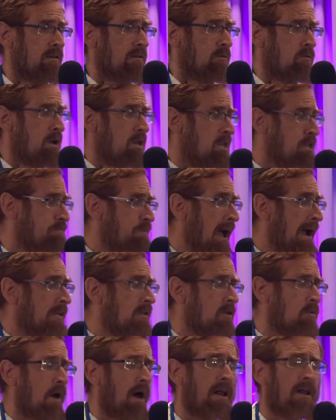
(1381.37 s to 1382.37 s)

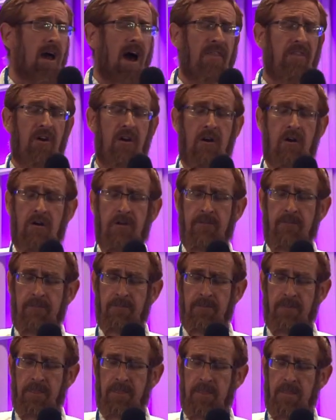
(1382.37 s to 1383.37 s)
respect to one another.
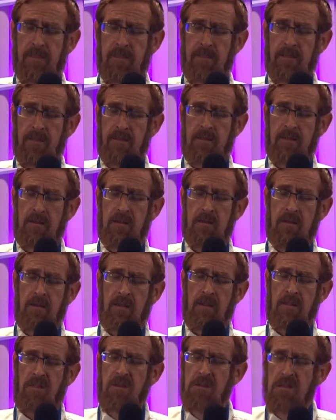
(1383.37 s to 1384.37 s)

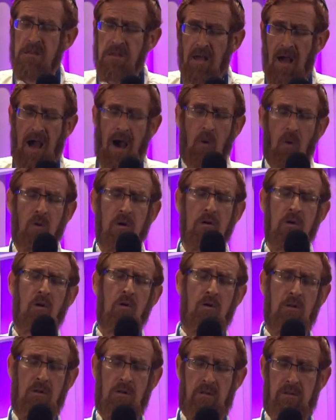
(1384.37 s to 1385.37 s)
This is our
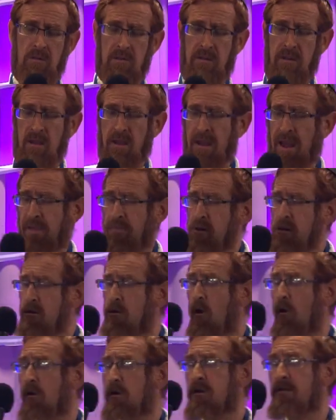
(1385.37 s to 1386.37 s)
goal. And this
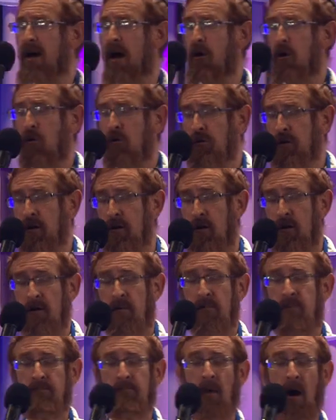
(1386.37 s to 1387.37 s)
goal is not only
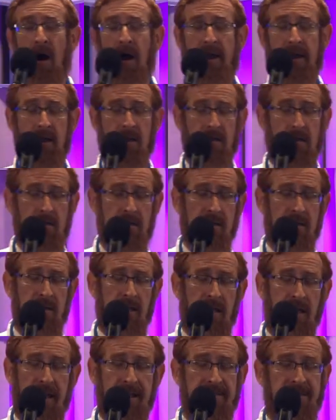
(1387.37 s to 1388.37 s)
mine,
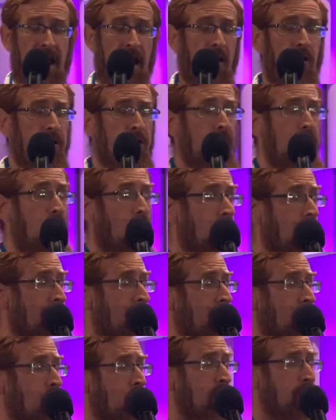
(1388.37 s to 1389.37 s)
it's not only a goal of
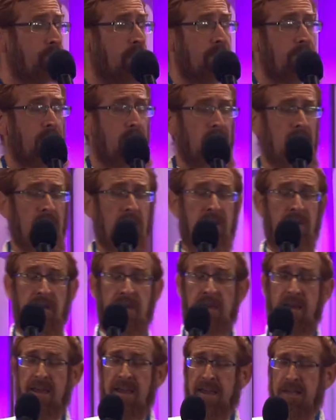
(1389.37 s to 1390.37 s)
the Jewish people,
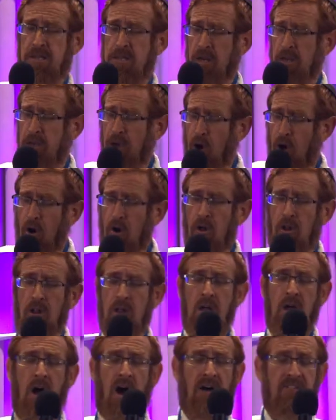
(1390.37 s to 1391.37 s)
it's a
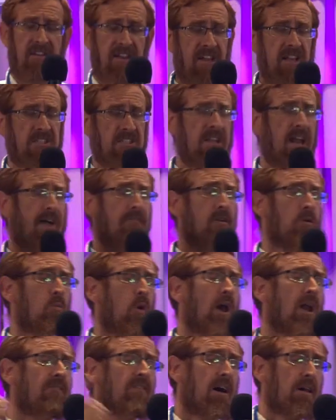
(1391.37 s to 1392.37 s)
goal of each and every
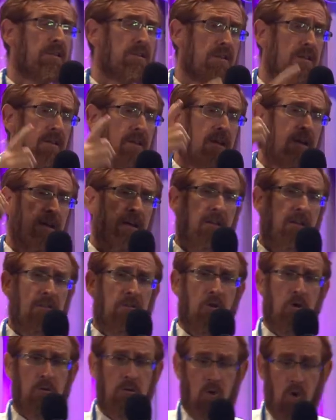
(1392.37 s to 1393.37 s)
one of us
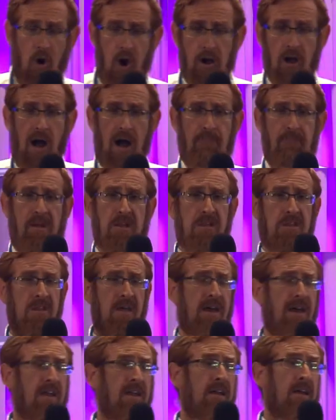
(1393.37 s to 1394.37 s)
to talk up and
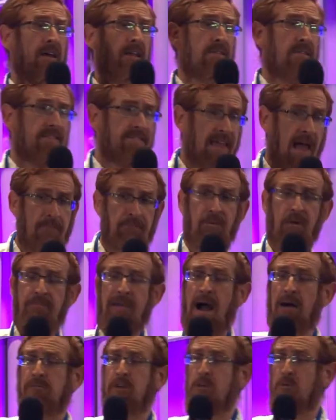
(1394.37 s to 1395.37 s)
say, The Temple
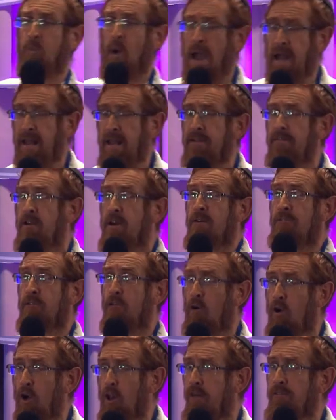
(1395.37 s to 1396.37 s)
Mount is waiting
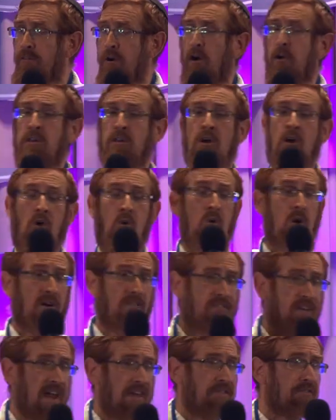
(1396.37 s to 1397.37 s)
for all of those who are
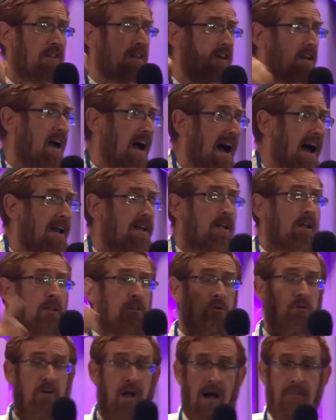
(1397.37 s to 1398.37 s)
faithful in God
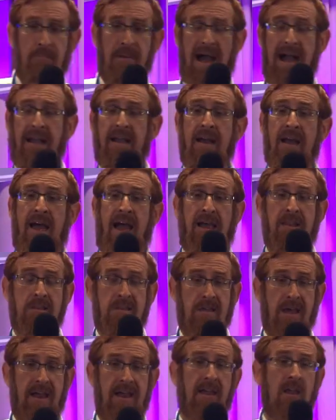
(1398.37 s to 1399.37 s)
to come back and
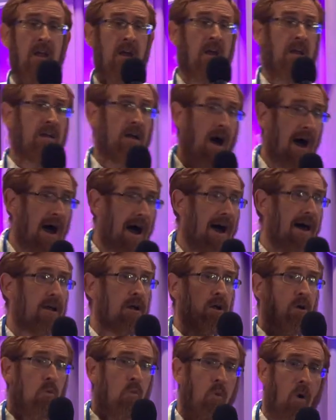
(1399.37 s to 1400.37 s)
say, God
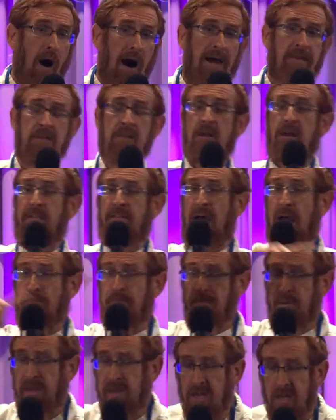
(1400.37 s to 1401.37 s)
wants
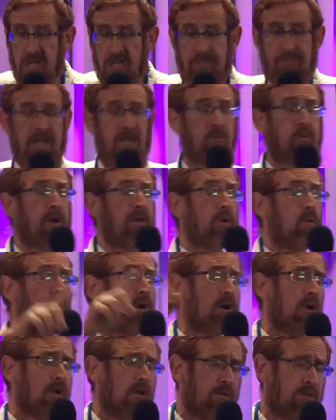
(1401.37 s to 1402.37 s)
that peace between the
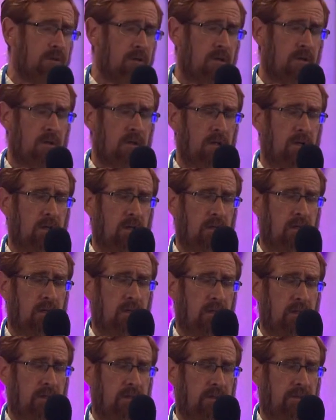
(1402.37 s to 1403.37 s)
world.
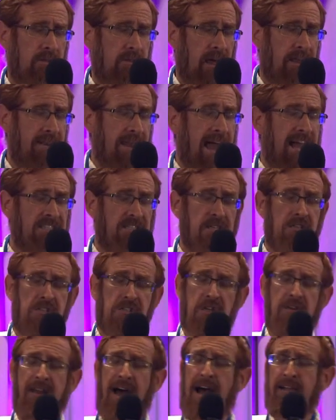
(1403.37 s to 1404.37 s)
That nations
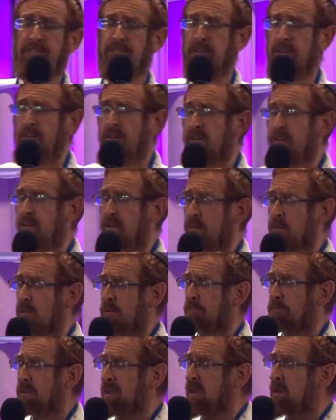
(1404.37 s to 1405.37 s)
should not
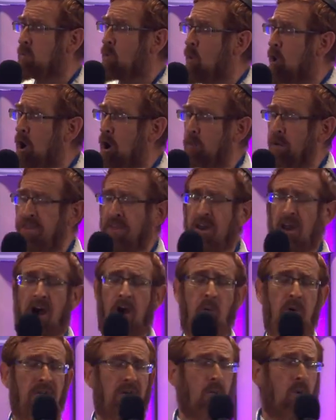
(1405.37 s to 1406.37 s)
be in war with,
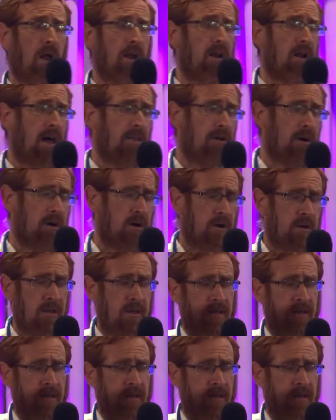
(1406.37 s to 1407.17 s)
with one another.